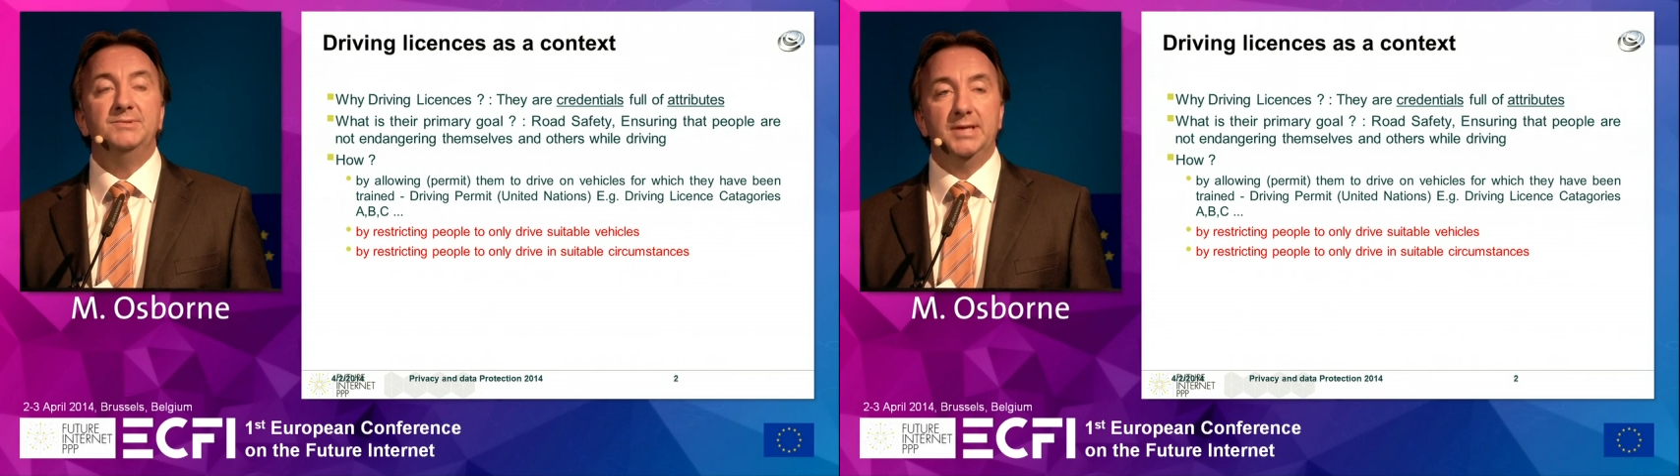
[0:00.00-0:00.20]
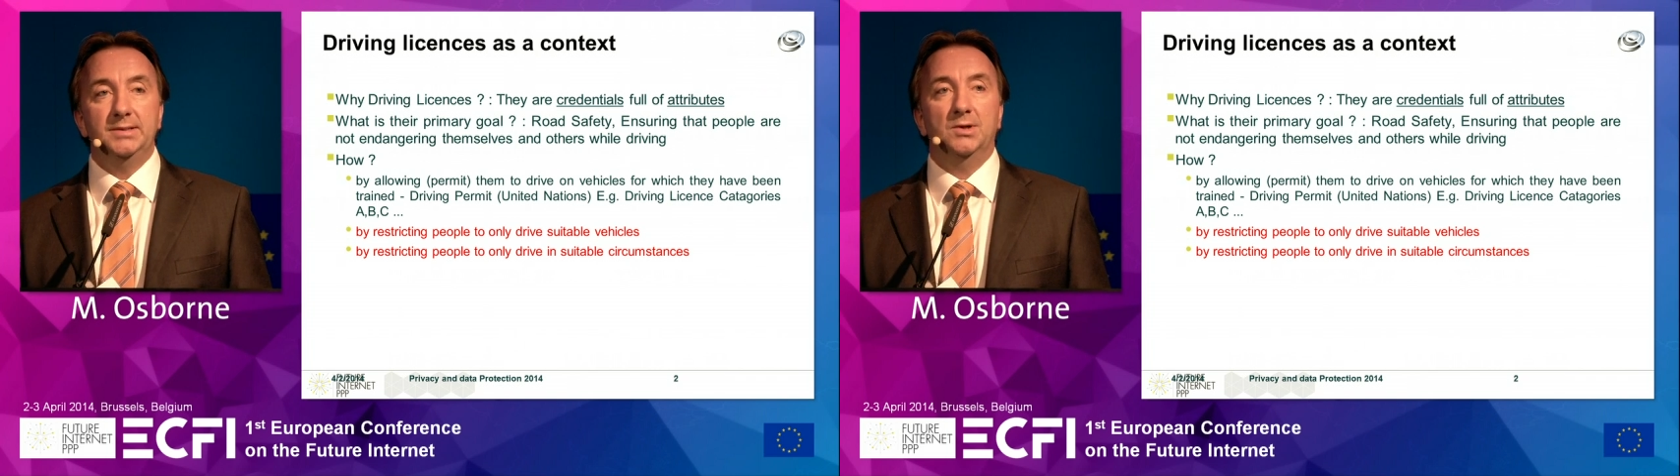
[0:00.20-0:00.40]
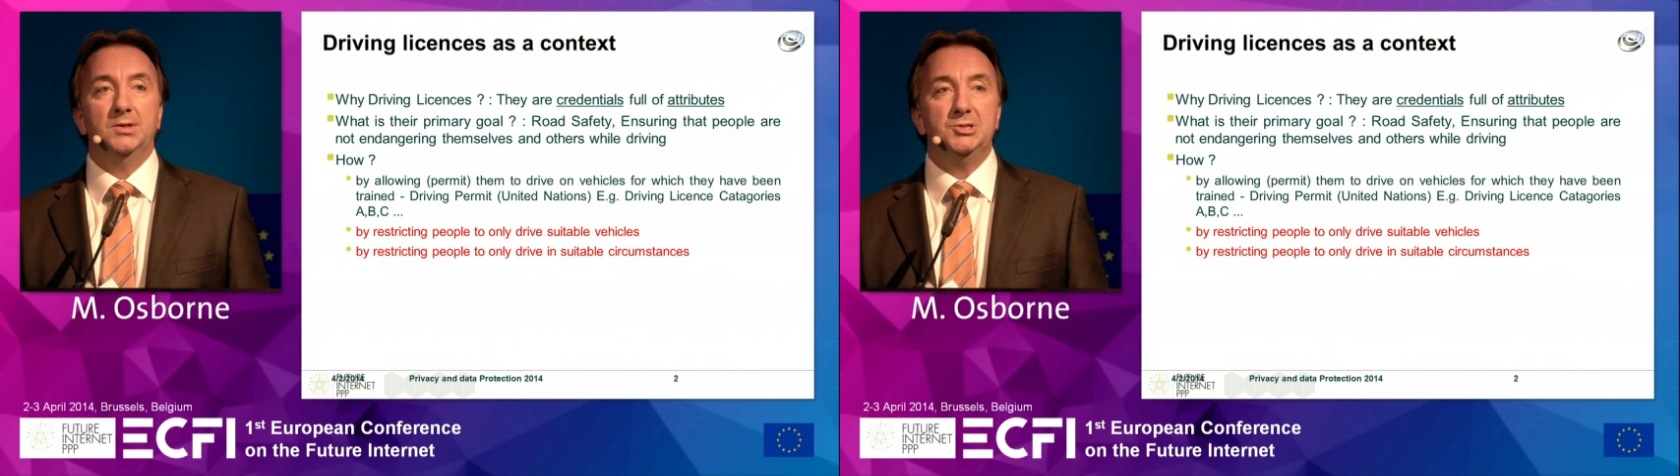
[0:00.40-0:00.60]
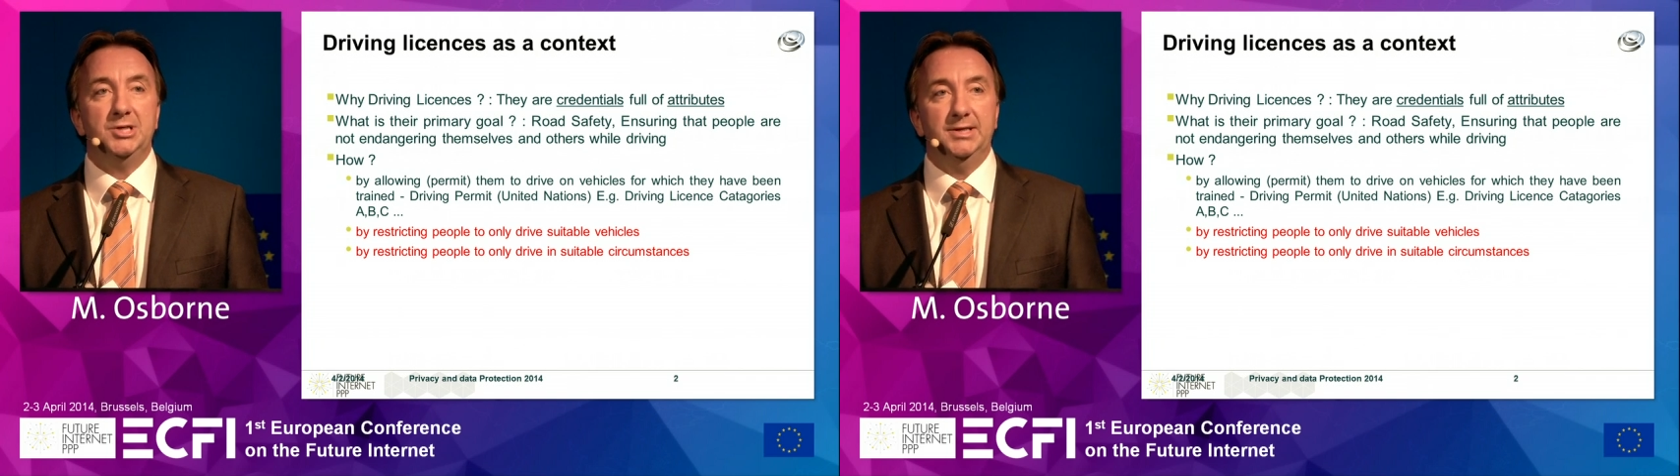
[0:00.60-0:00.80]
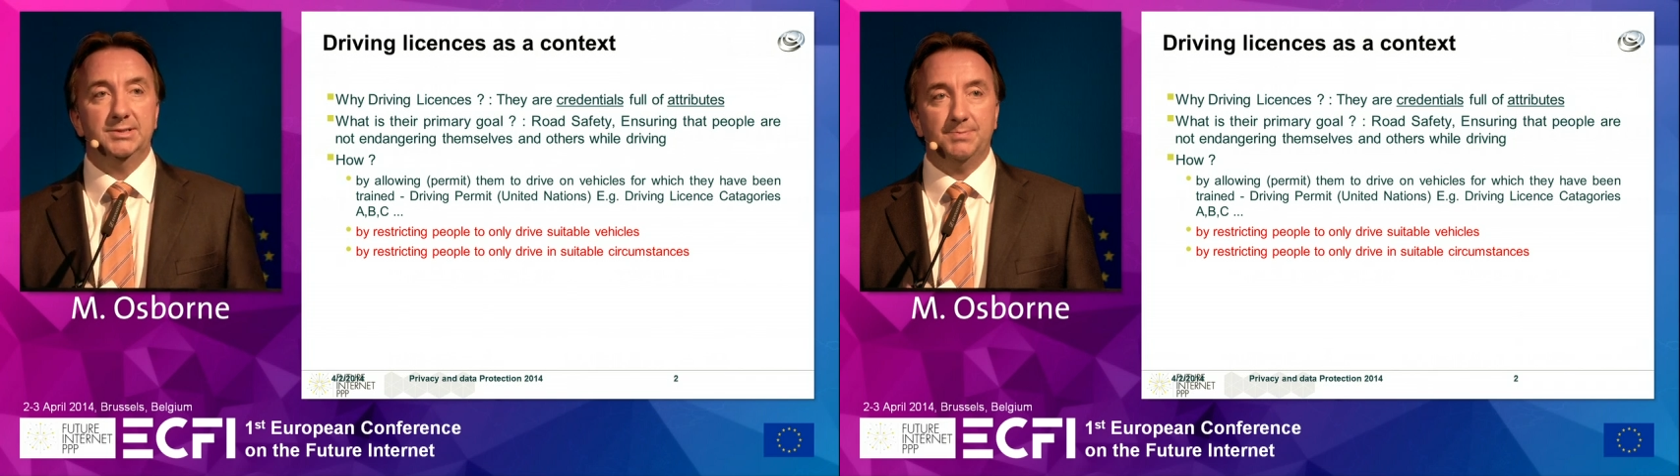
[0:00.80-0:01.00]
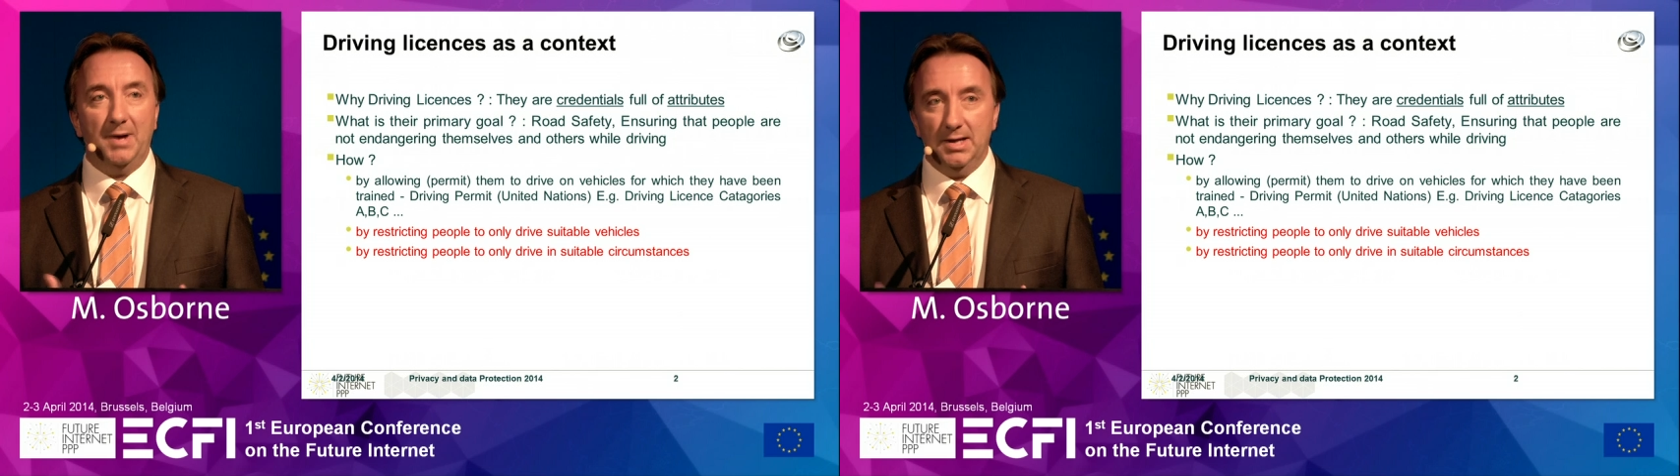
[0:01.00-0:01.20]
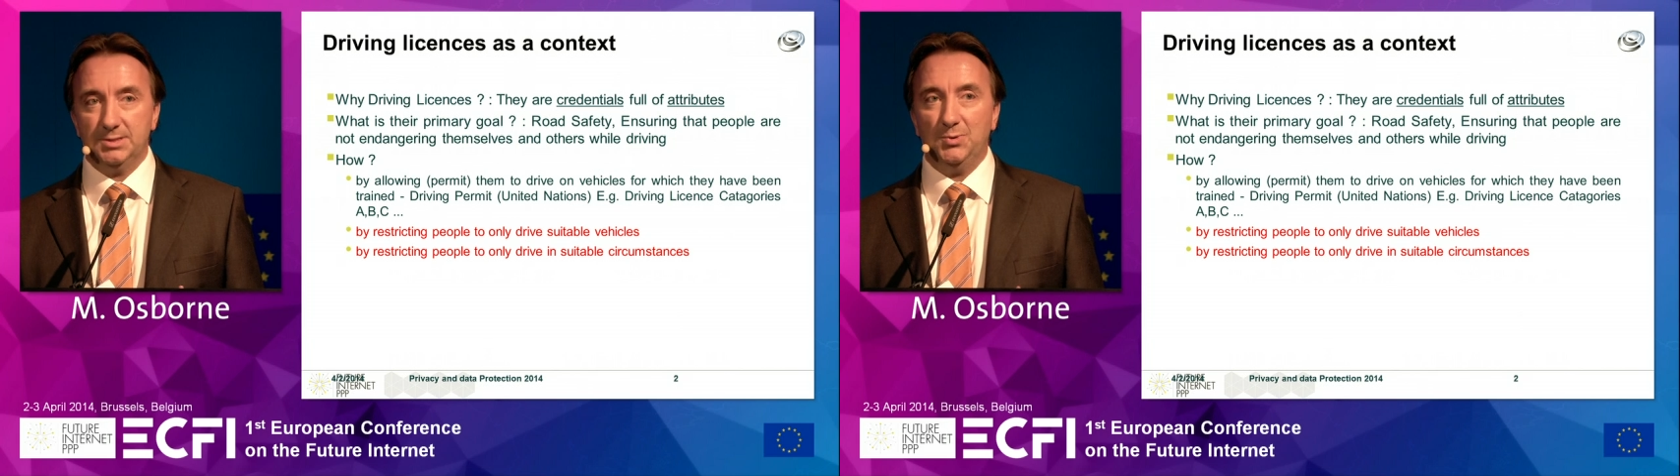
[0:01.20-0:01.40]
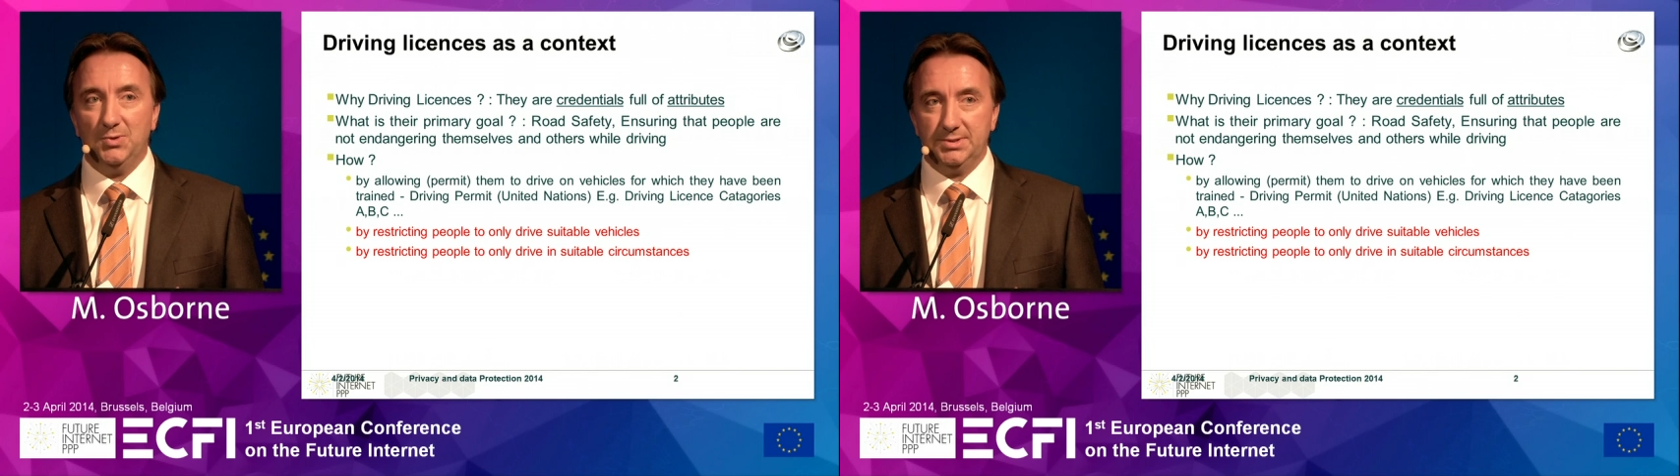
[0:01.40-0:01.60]
technology as
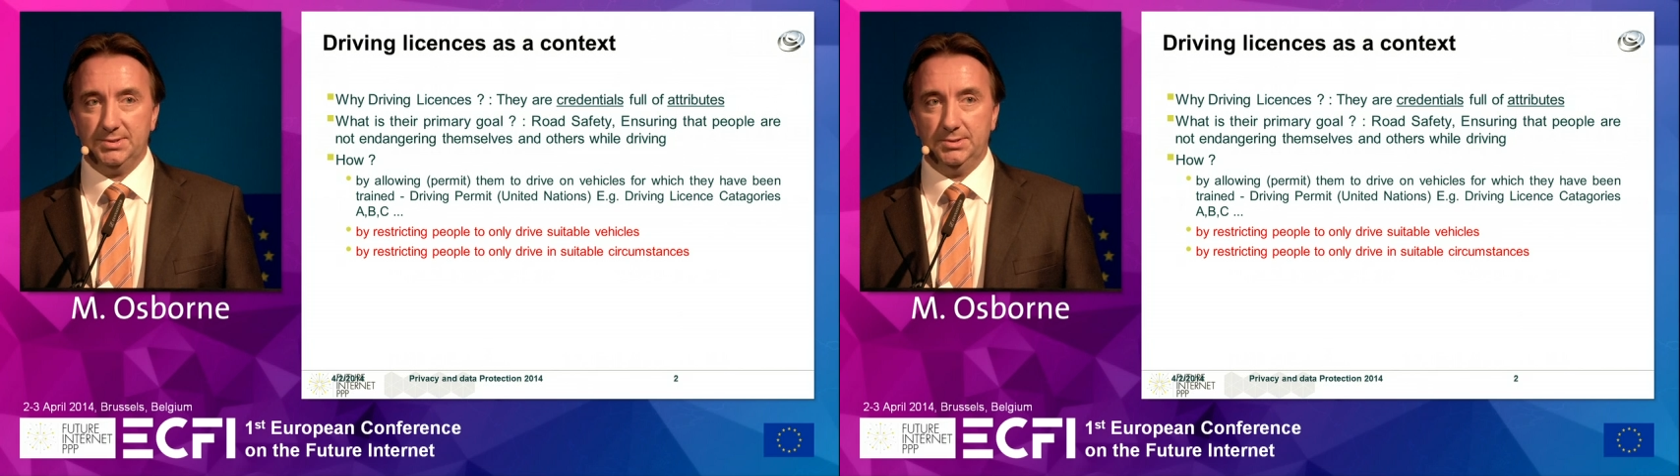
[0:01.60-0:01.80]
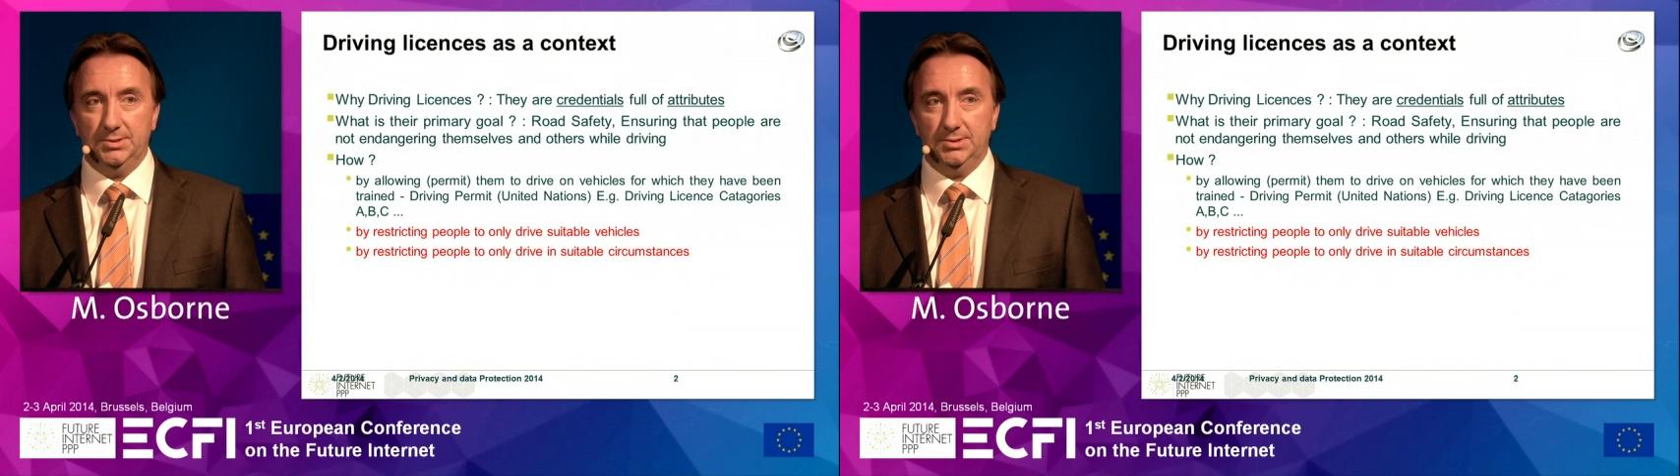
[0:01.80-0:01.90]
passports